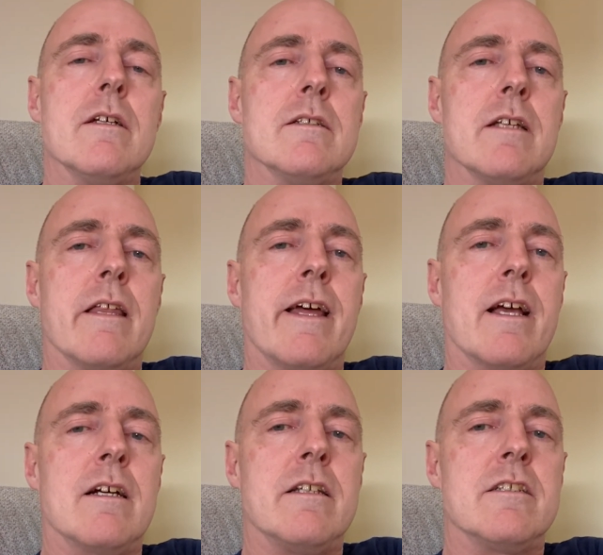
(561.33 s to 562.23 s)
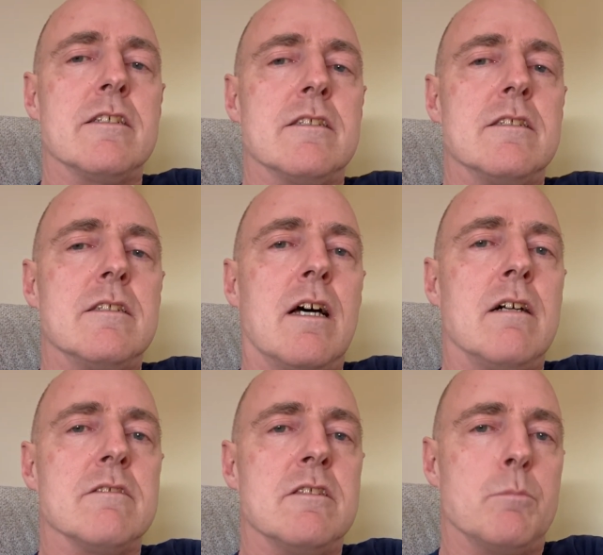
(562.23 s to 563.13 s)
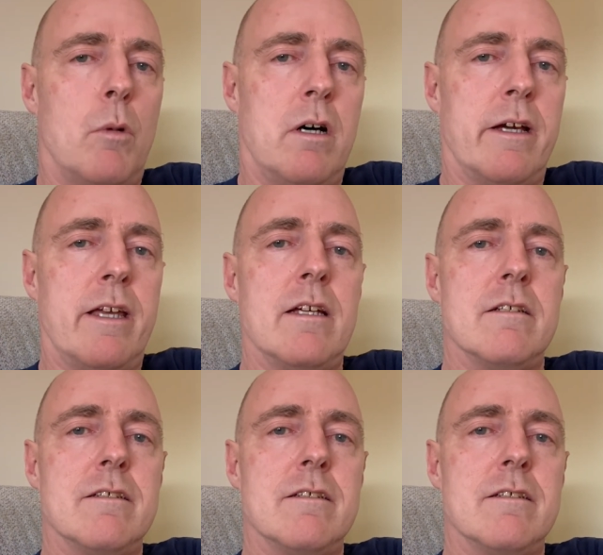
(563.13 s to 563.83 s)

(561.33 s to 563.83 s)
So that kind of just answers my